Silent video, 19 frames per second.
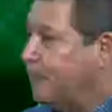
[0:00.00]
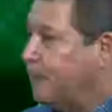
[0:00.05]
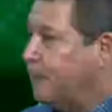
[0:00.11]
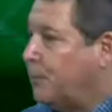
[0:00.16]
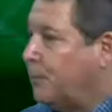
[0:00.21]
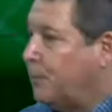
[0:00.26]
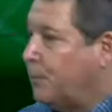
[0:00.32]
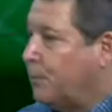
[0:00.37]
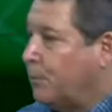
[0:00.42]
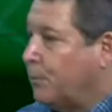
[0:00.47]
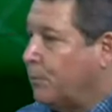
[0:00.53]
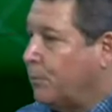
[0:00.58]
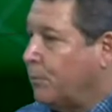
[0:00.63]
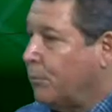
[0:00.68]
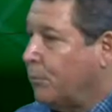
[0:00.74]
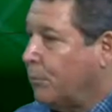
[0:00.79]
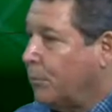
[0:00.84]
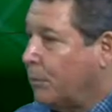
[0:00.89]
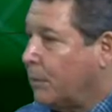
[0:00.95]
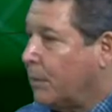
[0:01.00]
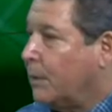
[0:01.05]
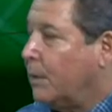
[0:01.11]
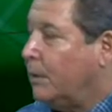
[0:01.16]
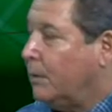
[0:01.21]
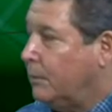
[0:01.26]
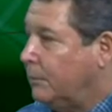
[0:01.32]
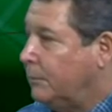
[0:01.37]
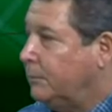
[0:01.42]

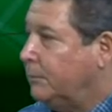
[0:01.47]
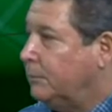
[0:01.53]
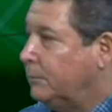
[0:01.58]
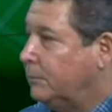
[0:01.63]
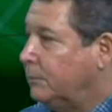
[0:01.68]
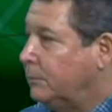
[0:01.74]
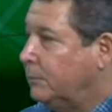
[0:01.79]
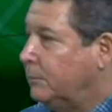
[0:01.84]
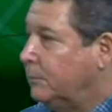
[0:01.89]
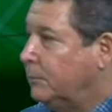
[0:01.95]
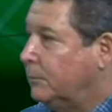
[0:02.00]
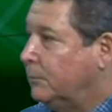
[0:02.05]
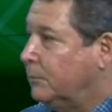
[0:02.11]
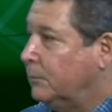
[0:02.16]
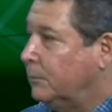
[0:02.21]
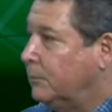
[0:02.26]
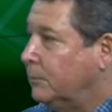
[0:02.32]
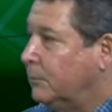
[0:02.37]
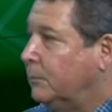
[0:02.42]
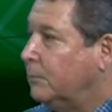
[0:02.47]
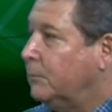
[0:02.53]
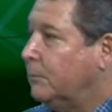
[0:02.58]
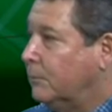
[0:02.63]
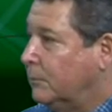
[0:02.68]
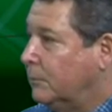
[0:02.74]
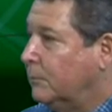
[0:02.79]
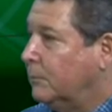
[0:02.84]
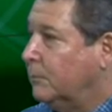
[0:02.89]

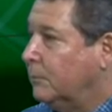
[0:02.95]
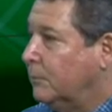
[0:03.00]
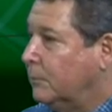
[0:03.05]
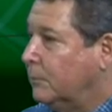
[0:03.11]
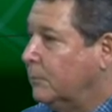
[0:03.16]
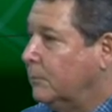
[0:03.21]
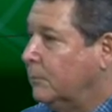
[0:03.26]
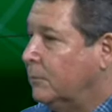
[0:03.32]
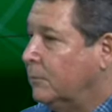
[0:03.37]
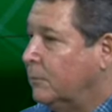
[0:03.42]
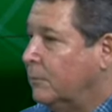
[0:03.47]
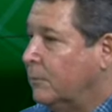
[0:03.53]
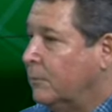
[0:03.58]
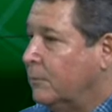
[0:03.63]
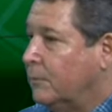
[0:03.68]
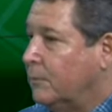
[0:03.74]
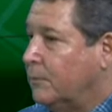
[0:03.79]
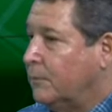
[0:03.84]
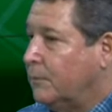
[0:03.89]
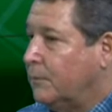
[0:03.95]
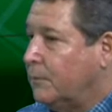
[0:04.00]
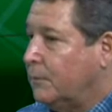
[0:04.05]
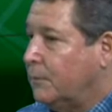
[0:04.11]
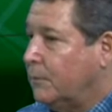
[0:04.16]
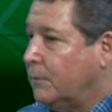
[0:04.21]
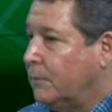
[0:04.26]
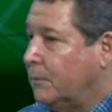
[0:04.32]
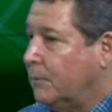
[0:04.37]

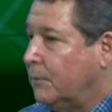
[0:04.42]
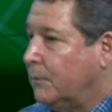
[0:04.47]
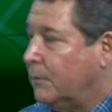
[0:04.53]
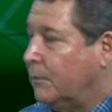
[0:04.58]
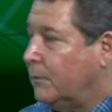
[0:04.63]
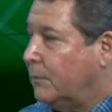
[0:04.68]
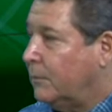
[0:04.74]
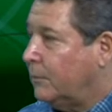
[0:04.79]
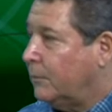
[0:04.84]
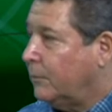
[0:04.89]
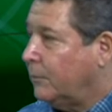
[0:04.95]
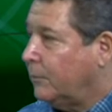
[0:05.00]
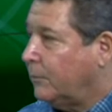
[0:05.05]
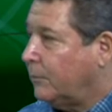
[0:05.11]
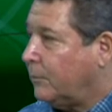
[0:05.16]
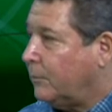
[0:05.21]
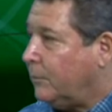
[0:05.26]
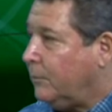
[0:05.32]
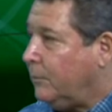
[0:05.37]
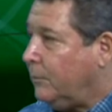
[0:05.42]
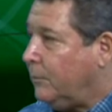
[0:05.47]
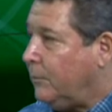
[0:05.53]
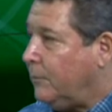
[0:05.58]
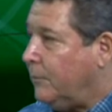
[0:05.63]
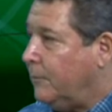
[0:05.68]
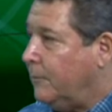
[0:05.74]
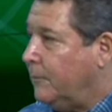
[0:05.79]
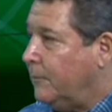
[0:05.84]

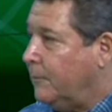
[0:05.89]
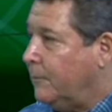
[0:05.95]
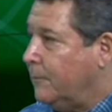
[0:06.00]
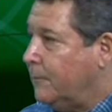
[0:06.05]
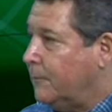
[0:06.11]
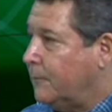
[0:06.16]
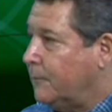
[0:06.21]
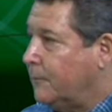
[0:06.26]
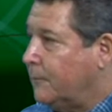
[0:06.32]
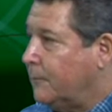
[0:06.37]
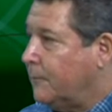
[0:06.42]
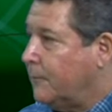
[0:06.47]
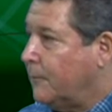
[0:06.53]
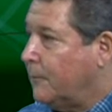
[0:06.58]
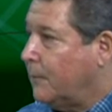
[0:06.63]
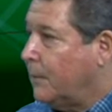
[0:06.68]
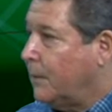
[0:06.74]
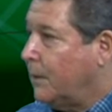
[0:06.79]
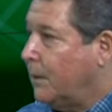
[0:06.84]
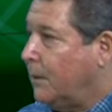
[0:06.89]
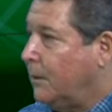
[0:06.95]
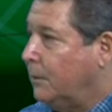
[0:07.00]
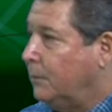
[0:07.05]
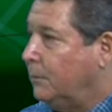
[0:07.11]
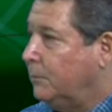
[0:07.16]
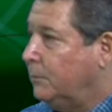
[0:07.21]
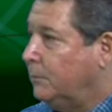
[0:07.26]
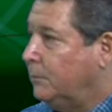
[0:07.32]

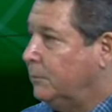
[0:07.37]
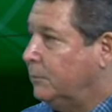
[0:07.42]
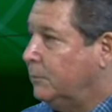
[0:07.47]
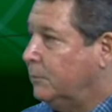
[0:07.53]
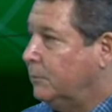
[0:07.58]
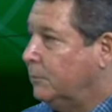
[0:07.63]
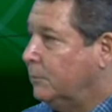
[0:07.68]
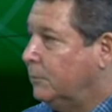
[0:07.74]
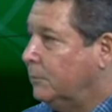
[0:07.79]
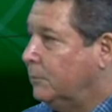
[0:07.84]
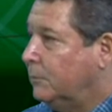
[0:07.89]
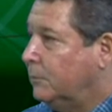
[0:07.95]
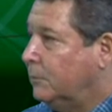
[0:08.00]
(silent)